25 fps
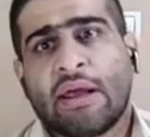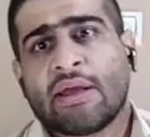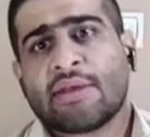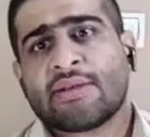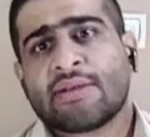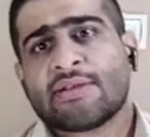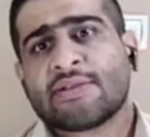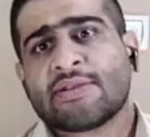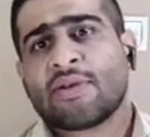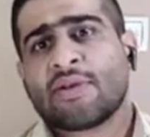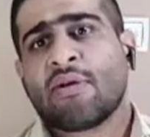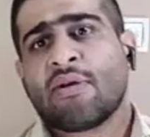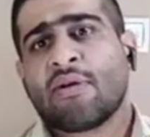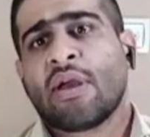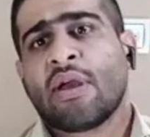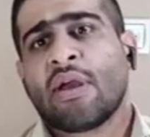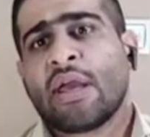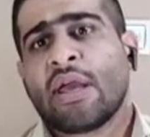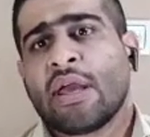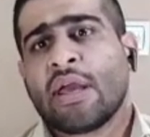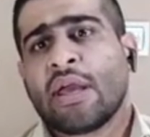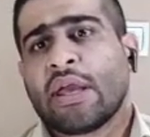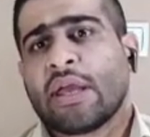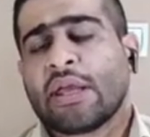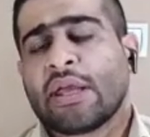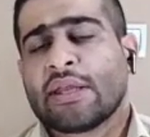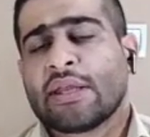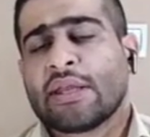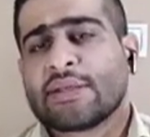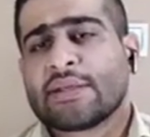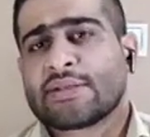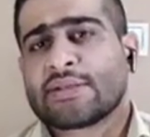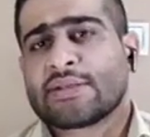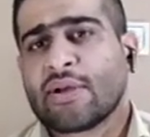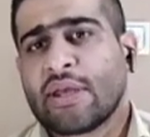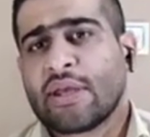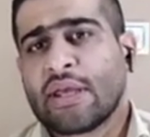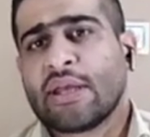so
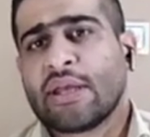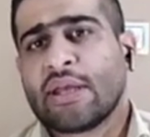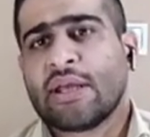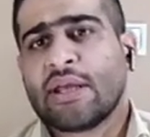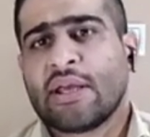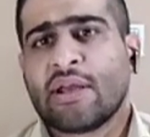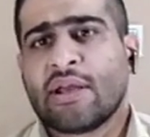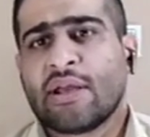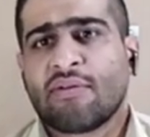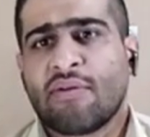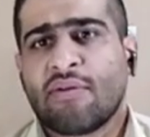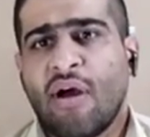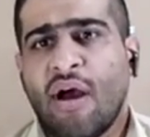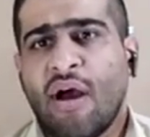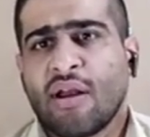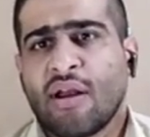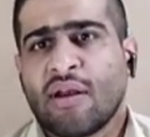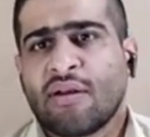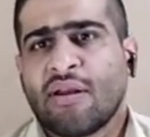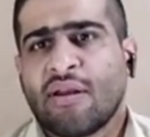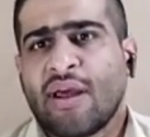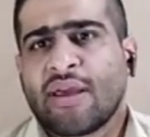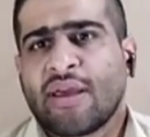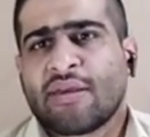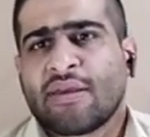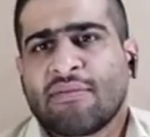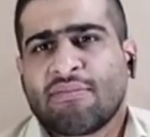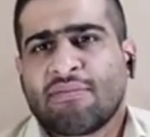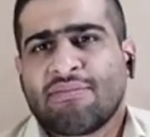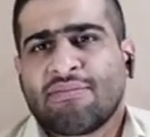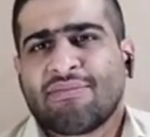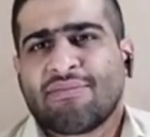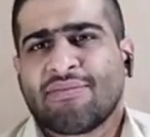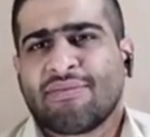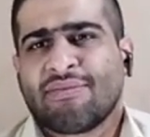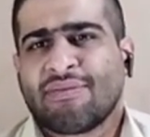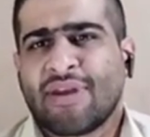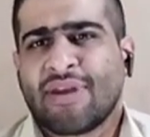in Iran, like
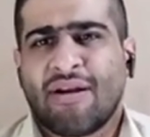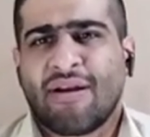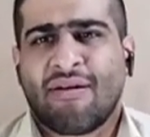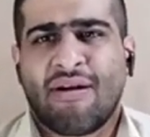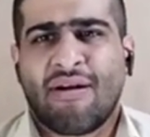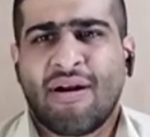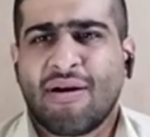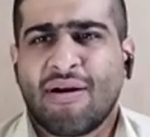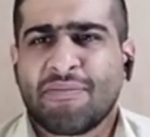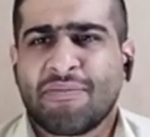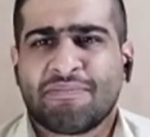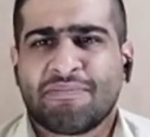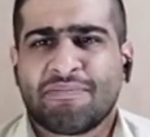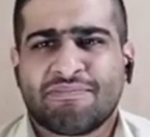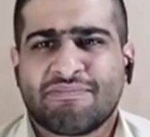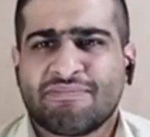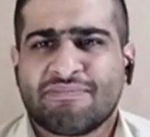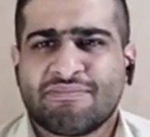there are